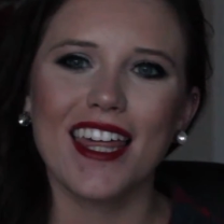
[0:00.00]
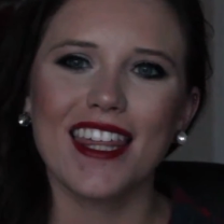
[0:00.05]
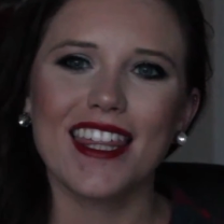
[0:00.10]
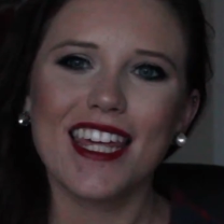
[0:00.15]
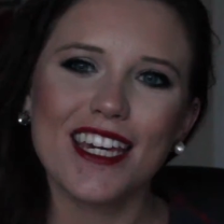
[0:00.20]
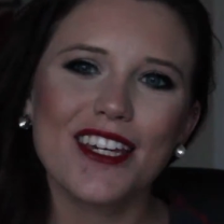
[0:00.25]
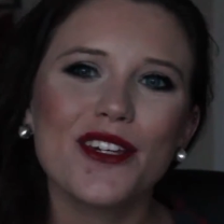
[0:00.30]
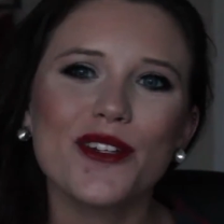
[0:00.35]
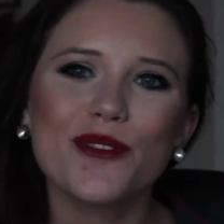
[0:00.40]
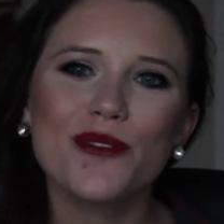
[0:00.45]

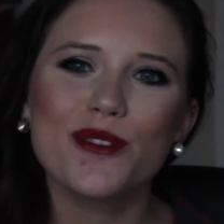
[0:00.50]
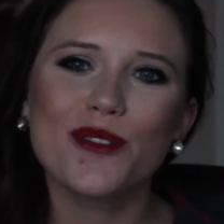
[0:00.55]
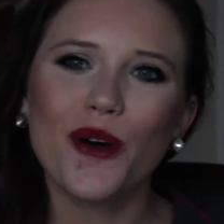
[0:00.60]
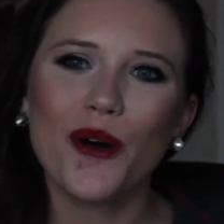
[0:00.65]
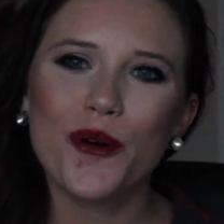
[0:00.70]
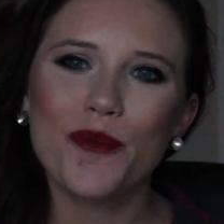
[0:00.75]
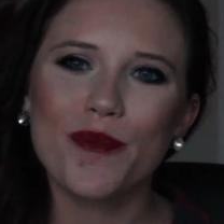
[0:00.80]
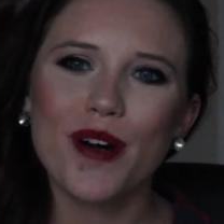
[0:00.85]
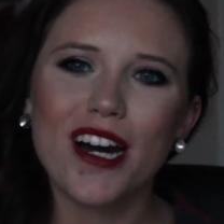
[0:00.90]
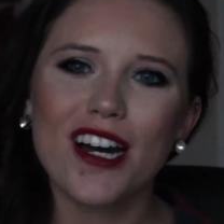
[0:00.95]
thank you
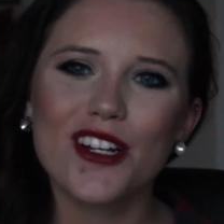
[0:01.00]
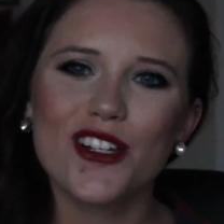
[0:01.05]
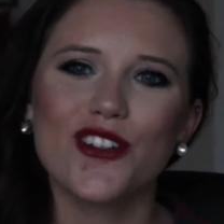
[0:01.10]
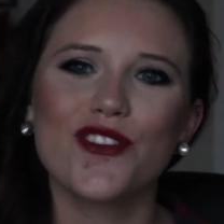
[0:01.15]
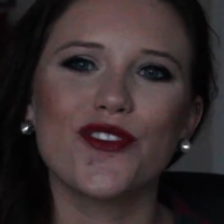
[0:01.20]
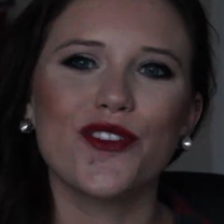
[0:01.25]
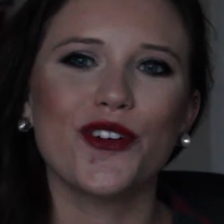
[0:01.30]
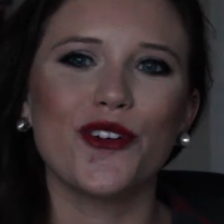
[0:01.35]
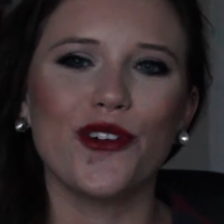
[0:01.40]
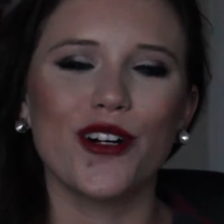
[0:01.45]
so
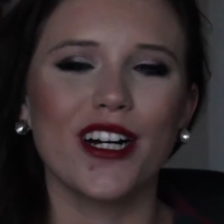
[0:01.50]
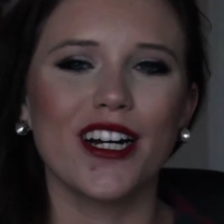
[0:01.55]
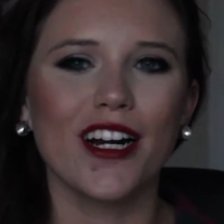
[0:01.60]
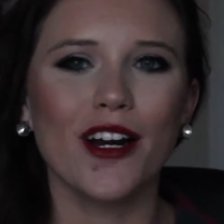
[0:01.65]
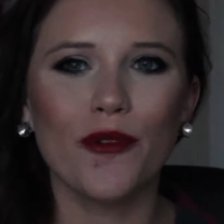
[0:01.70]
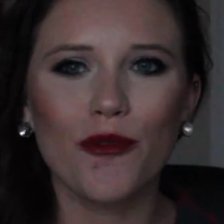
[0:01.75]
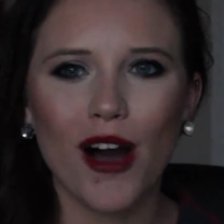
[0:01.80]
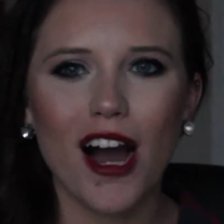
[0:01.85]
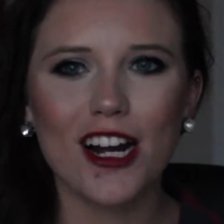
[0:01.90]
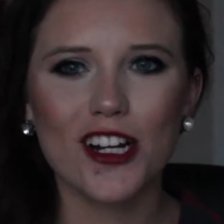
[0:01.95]
much
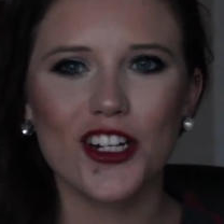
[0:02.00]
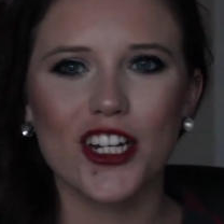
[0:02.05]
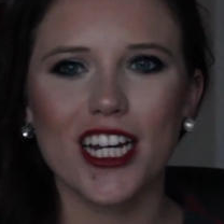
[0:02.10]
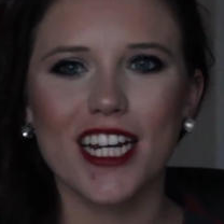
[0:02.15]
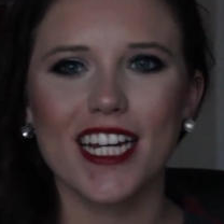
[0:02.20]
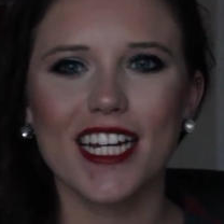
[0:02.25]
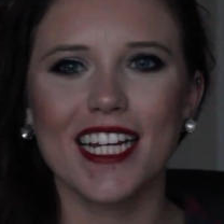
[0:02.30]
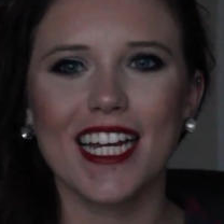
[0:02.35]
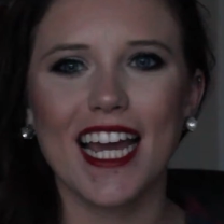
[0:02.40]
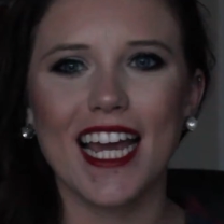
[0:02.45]
for
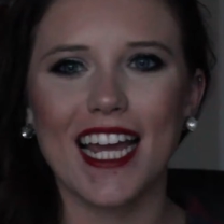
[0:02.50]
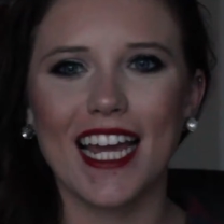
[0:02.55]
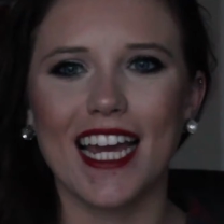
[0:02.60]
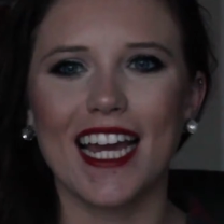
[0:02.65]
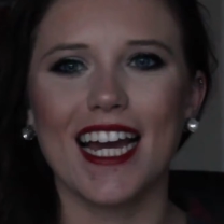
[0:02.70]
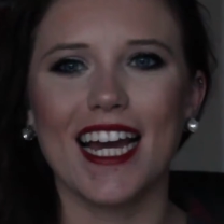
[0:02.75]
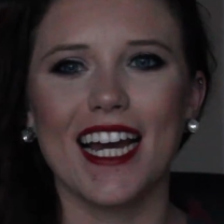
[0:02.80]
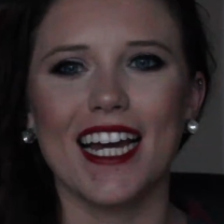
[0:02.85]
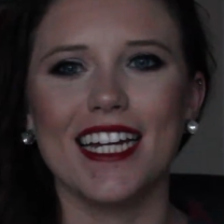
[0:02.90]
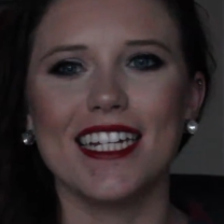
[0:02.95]
watching,
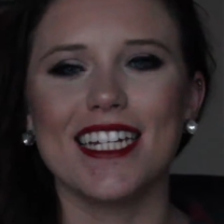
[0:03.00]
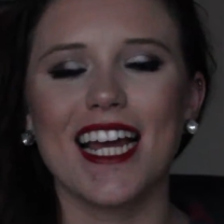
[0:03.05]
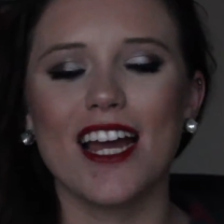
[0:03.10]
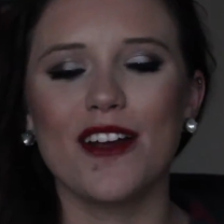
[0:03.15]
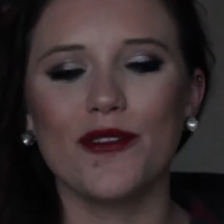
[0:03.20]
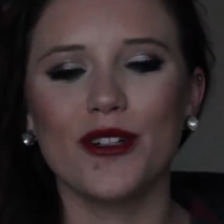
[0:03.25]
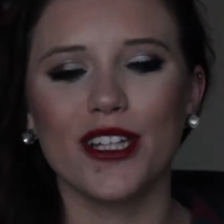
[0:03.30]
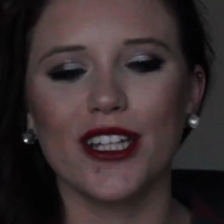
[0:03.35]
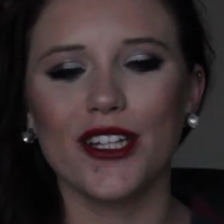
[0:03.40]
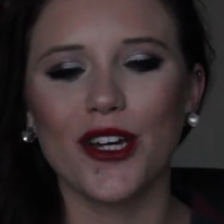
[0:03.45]
and
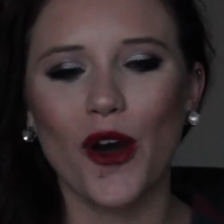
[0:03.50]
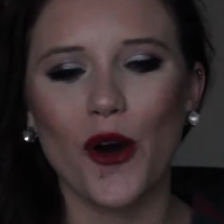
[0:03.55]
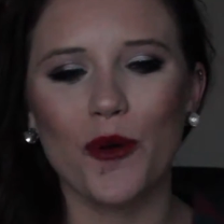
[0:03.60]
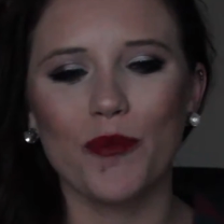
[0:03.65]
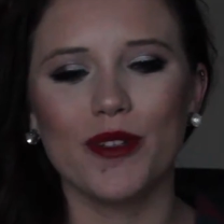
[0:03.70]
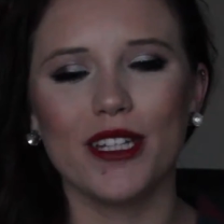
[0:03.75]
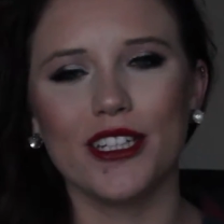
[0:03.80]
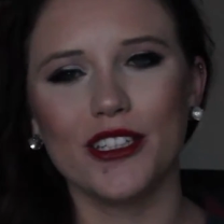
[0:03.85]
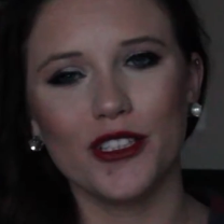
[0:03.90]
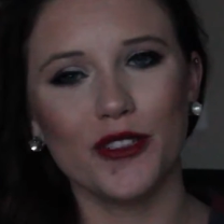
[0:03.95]
I really
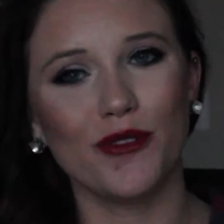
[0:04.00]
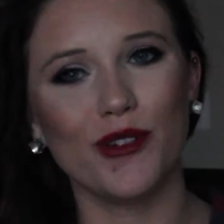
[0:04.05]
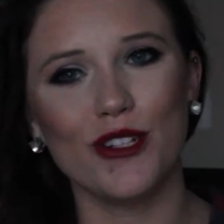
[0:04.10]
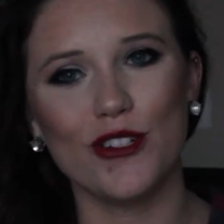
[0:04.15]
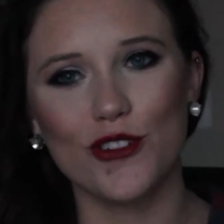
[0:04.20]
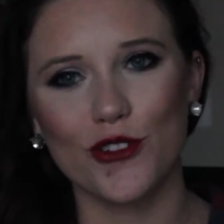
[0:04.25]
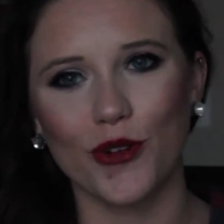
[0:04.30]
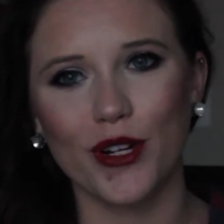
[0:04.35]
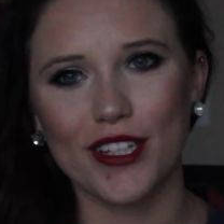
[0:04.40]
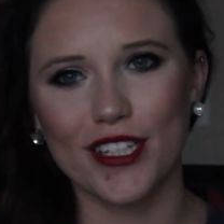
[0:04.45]
hope that you
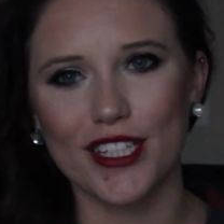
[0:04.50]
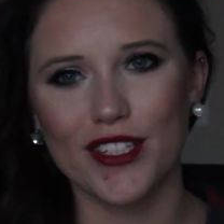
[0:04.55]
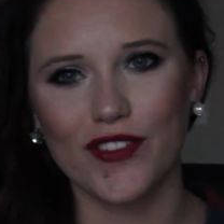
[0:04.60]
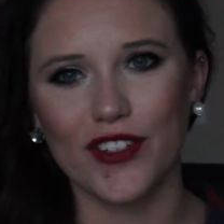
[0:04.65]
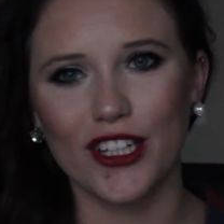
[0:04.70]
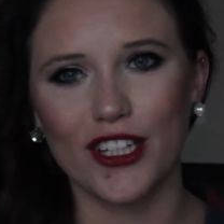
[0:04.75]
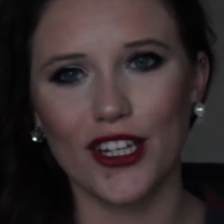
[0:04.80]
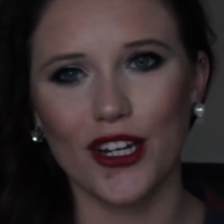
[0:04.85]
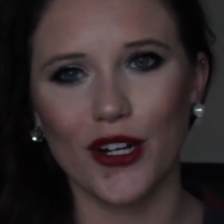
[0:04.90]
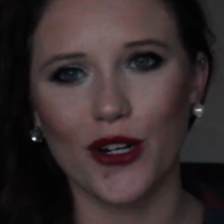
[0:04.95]
enjoy this
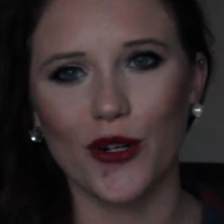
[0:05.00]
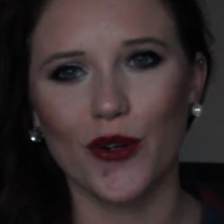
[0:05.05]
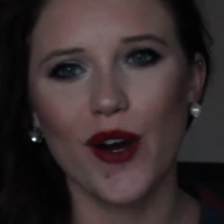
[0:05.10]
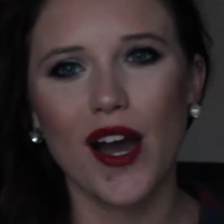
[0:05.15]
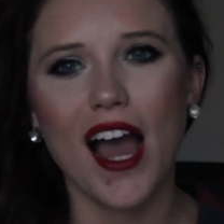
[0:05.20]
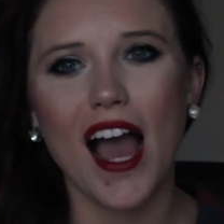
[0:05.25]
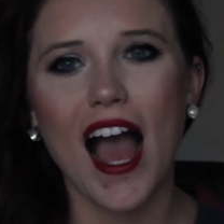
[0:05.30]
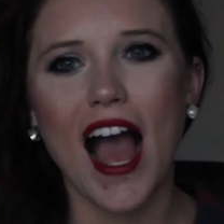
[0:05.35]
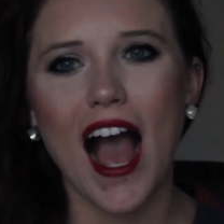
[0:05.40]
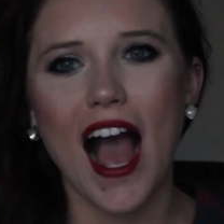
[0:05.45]
video.